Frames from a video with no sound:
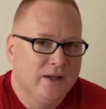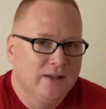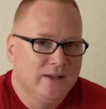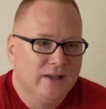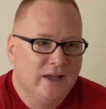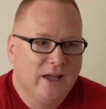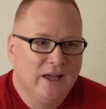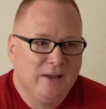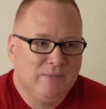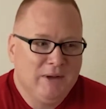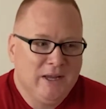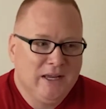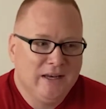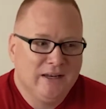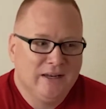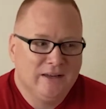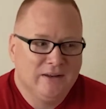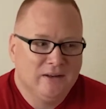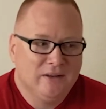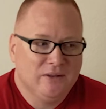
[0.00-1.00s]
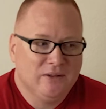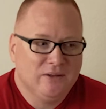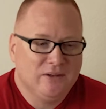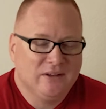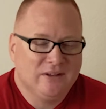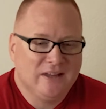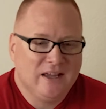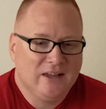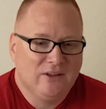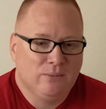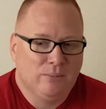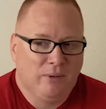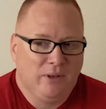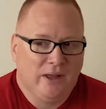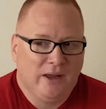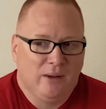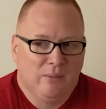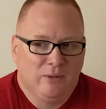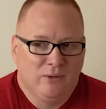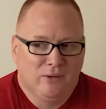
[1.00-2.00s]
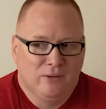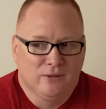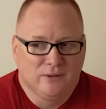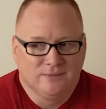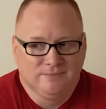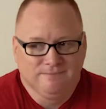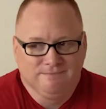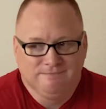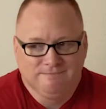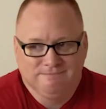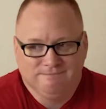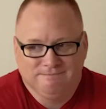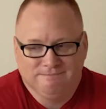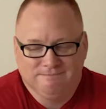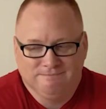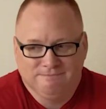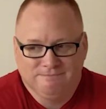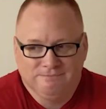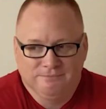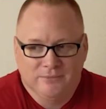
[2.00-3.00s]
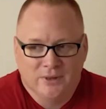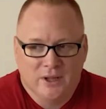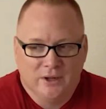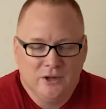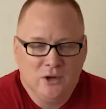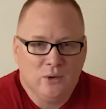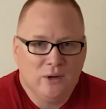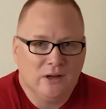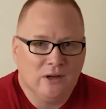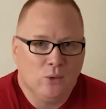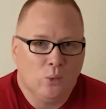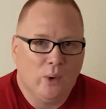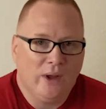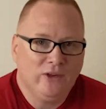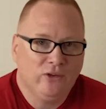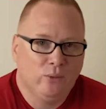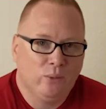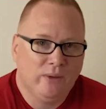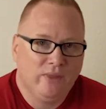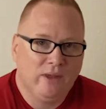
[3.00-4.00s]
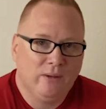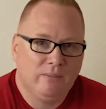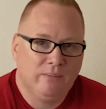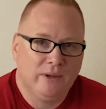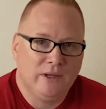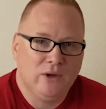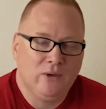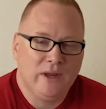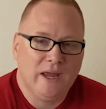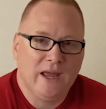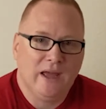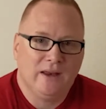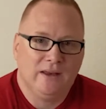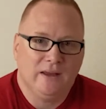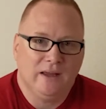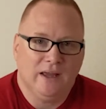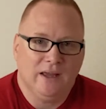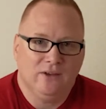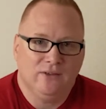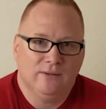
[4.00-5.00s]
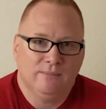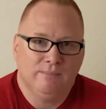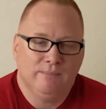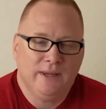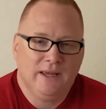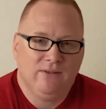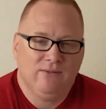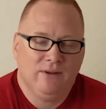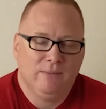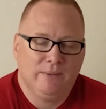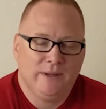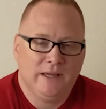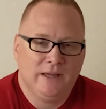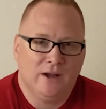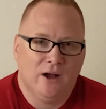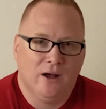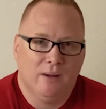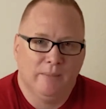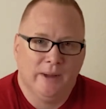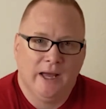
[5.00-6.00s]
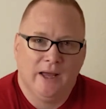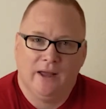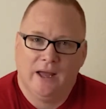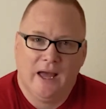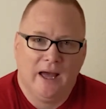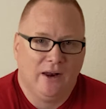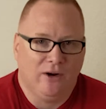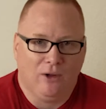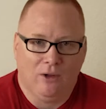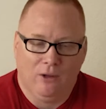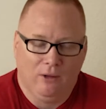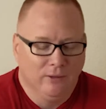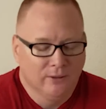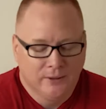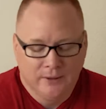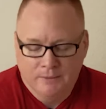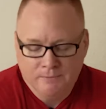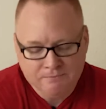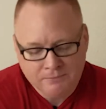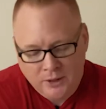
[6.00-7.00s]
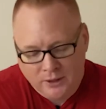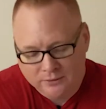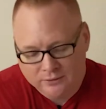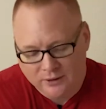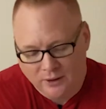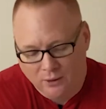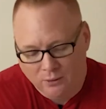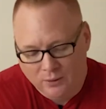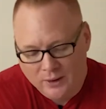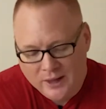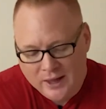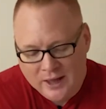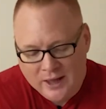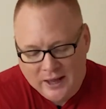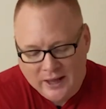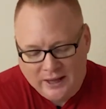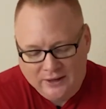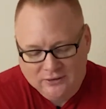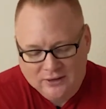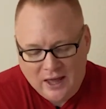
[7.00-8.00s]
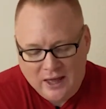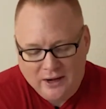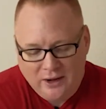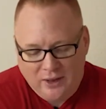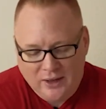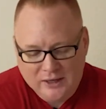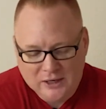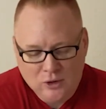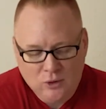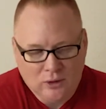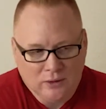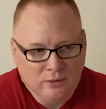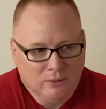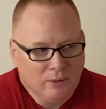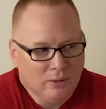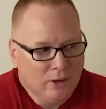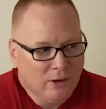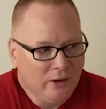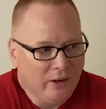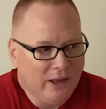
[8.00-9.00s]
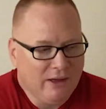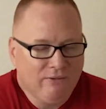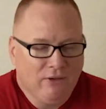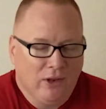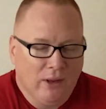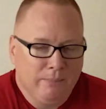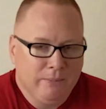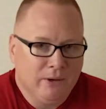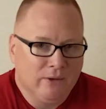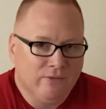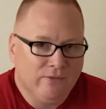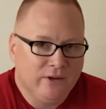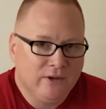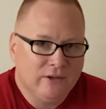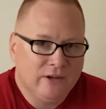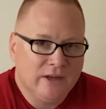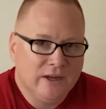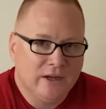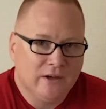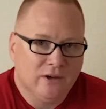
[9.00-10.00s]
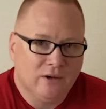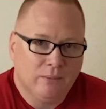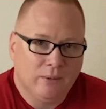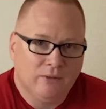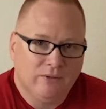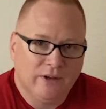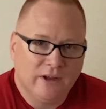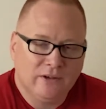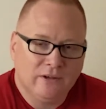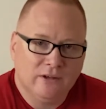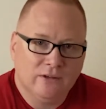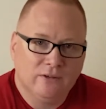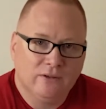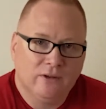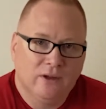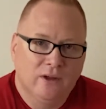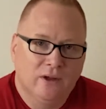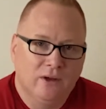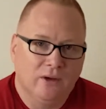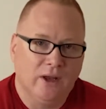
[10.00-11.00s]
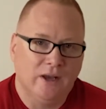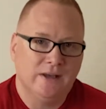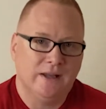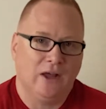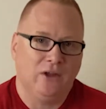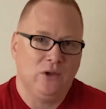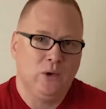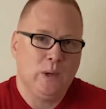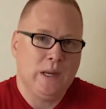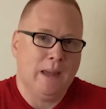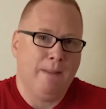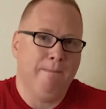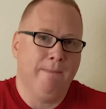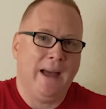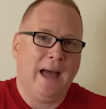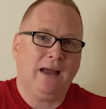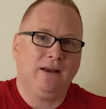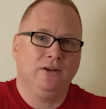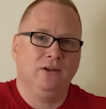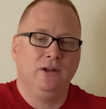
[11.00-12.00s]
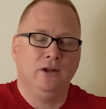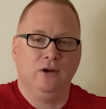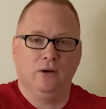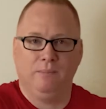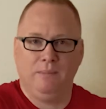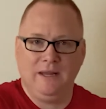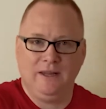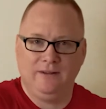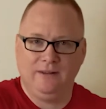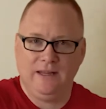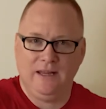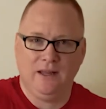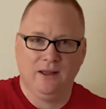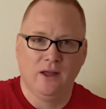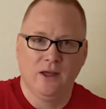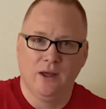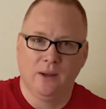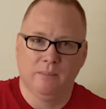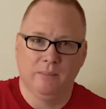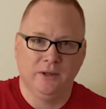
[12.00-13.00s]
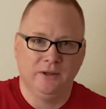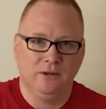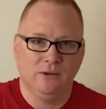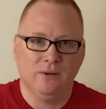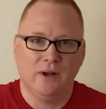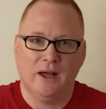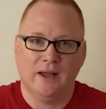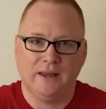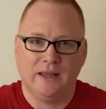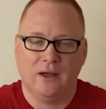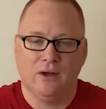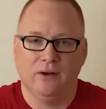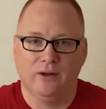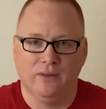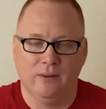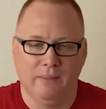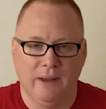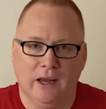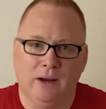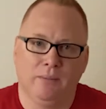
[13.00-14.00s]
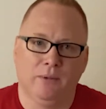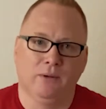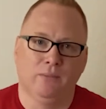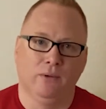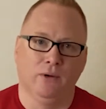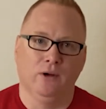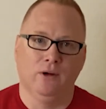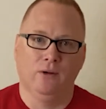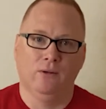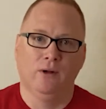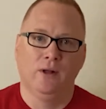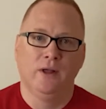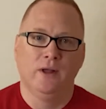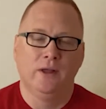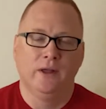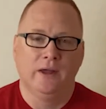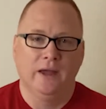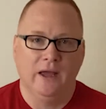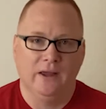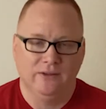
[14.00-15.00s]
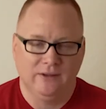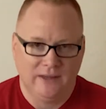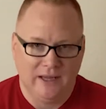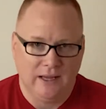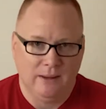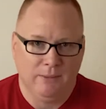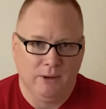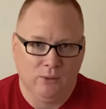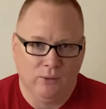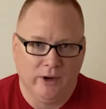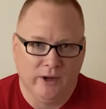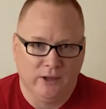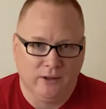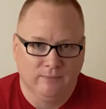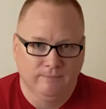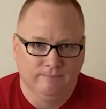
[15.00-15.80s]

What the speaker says: I mean, to say it's playable, you can quest with it, but you can't engage in PvP combat at all. So it's kind of like you can level up your fishing and your professions until you get back to your PC, but do not count on the MacBook Pro as a gaming rig.